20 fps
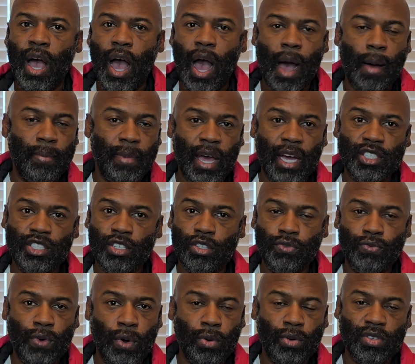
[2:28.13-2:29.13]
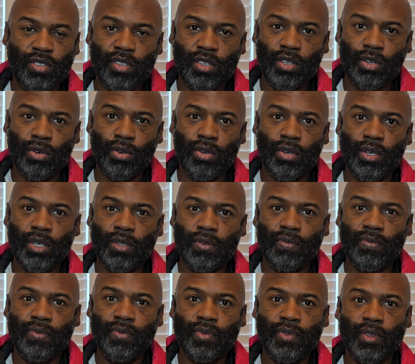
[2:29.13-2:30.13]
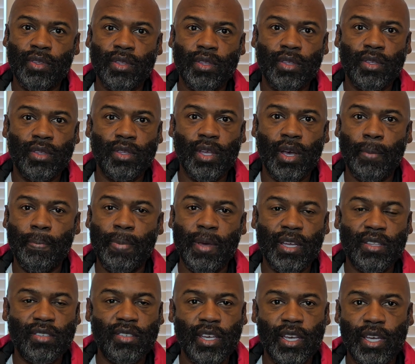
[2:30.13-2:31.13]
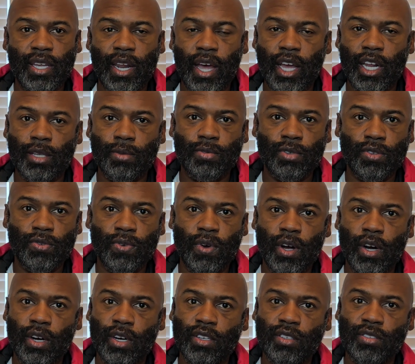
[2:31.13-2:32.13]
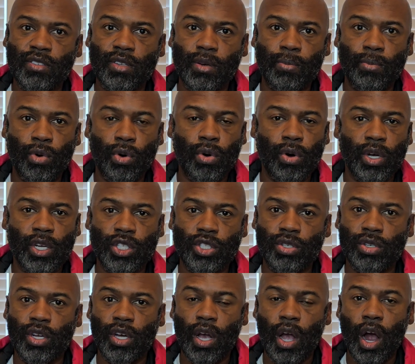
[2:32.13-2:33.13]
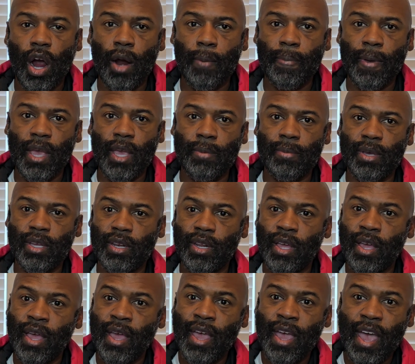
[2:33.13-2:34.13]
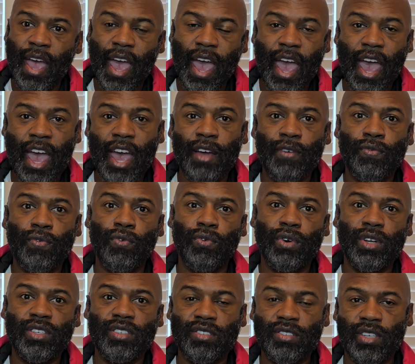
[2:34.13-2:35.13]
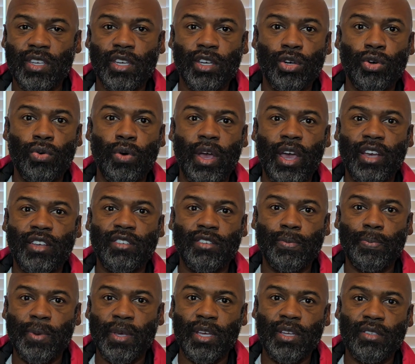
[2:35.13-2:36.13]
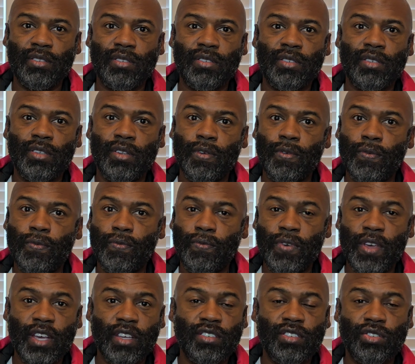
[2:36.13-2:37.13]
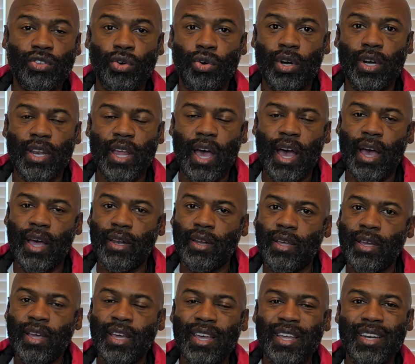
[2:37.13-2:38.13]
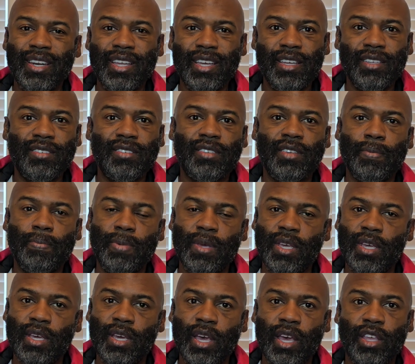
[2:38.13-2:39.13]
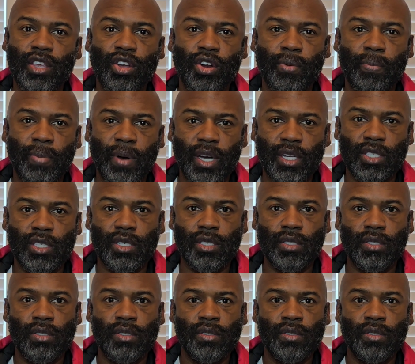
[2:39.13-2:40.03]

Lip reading: I'm not just focusing on the big ticket items as far as the mortgage or the car payment. Every single expense, fixed or not, needs to be in your budget.